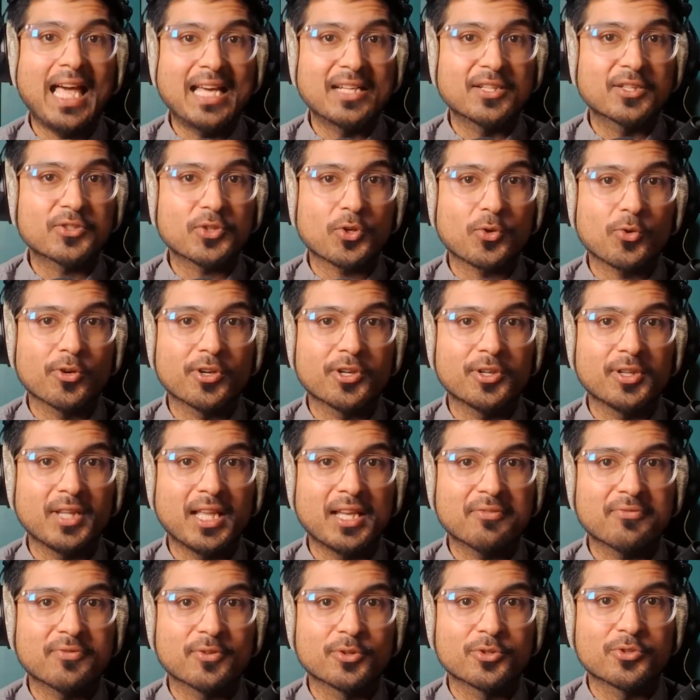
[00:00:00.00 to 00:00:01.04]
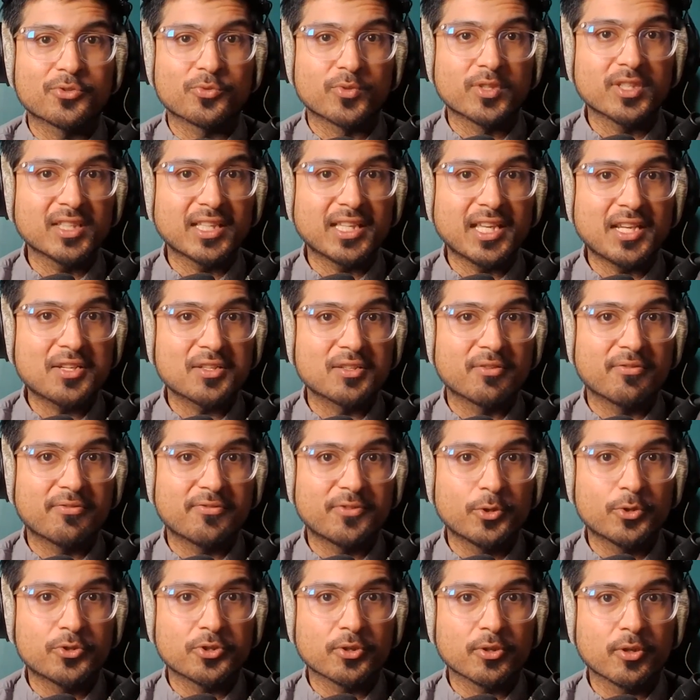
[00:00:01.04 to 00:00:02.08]
editorial efforts really into the
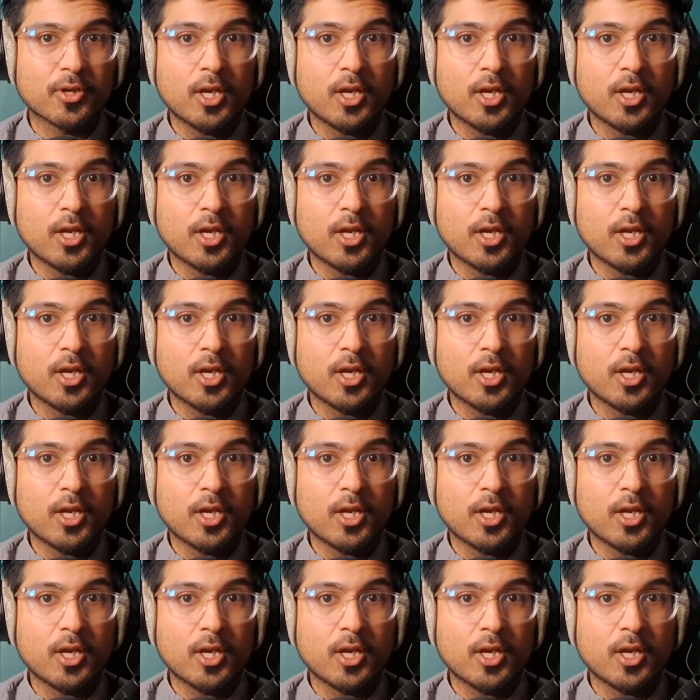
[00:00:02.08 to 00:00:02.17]
future